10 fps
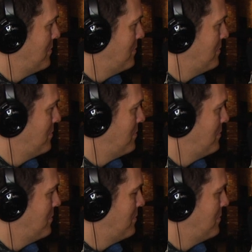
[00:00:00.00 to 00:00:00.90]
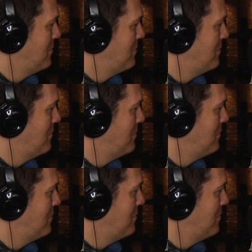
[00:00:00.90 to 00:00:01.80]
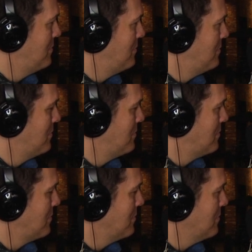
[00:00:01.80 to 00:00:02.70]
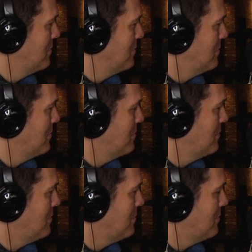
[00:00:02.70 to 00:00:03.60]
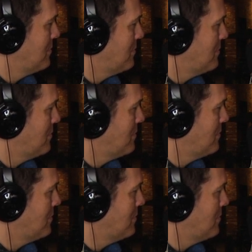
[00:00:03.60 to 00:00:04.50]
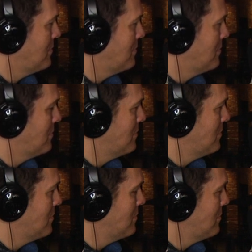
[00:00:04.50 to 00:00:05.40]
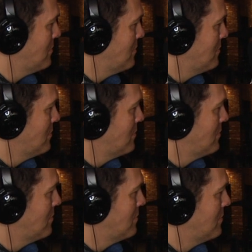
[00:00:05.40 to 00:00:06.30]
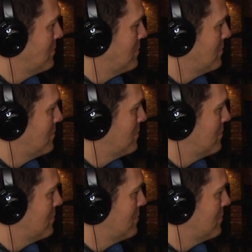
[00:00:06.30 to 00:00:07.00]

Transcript: This person isn't speaking.